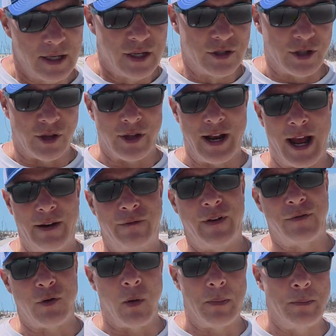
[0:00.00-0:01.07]
So the
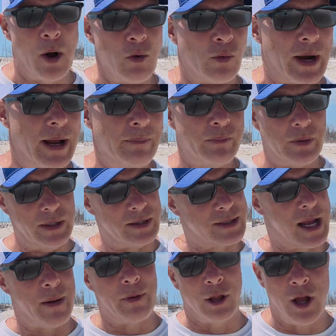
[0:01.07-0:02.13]
951 boat ramp is
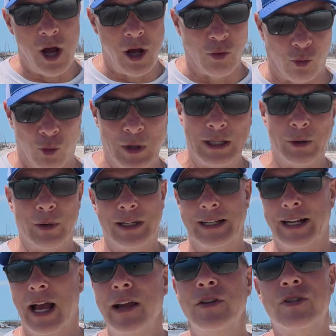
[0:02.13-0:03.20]
coming along really,
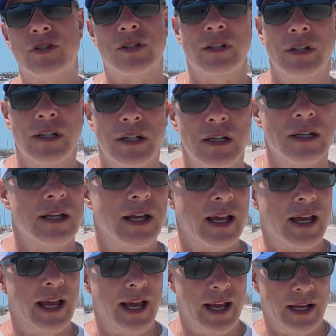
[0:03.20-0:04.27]
really nice.
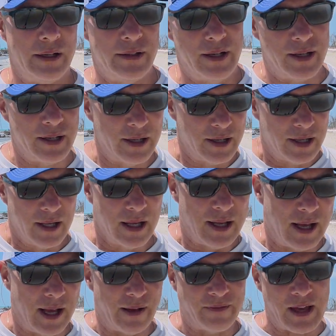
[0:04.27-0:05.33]
And
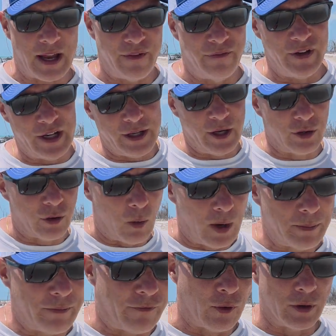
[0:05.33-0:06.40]
I've got a video. The
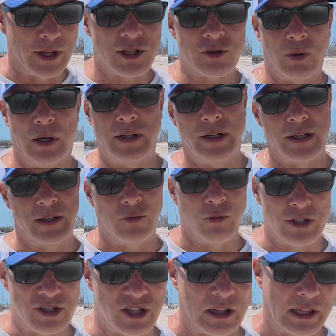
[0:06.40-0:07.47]
one before this one
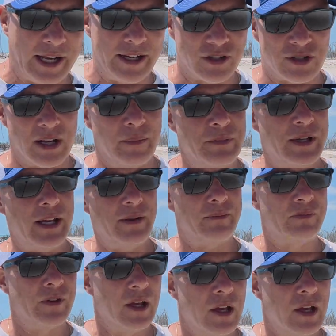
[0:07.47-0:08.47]
was the latest update.